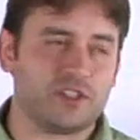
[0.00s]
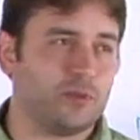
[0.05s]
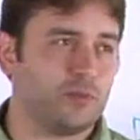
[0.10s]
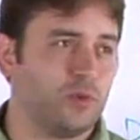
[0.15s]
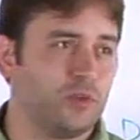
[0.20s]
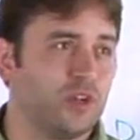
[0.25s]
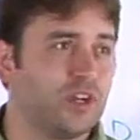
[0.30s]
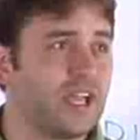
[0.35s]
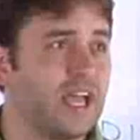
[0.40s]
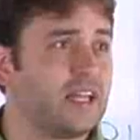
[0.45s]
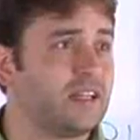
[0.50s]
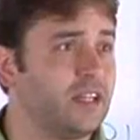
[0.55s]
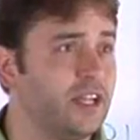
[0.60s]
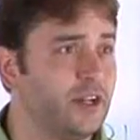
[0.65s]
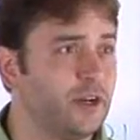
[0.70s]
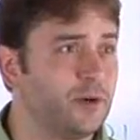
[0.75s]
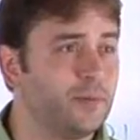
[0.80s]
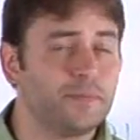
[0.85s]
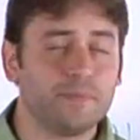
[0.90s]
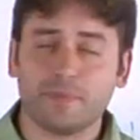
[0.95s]
that we'll look at
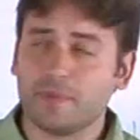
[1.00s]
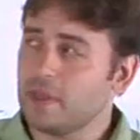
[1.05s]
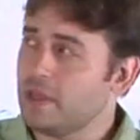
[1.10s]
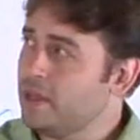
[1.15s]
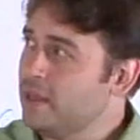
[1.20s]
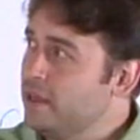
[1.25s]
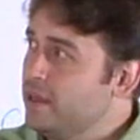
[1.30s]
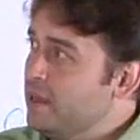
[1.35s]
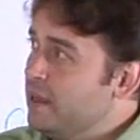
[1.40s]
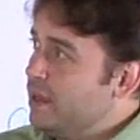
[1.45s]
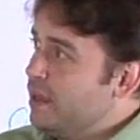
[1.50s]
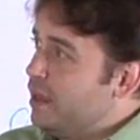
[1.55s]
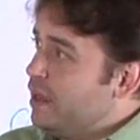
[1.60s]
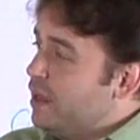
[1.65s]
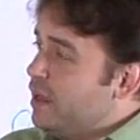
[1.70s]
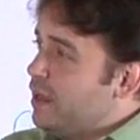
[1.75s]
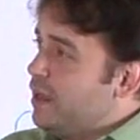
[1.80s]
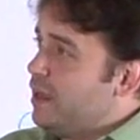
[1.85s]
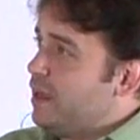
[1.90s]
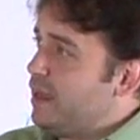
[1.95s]
later,
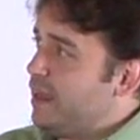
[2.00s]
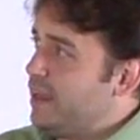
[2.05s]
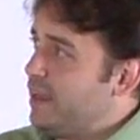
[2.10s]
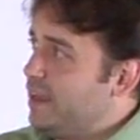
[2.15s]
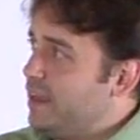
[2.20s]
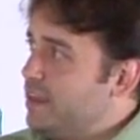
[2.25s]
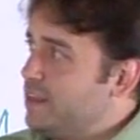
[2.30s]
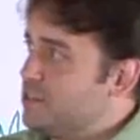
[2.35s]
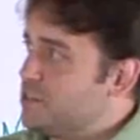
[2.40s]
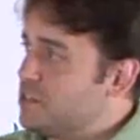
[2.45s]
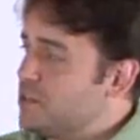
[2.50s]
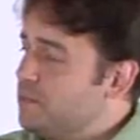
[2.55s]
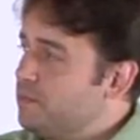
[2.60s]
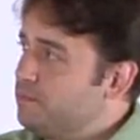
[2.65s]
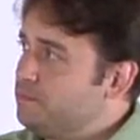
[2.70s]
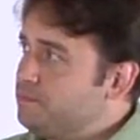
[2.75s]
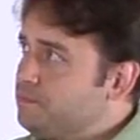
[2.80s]
is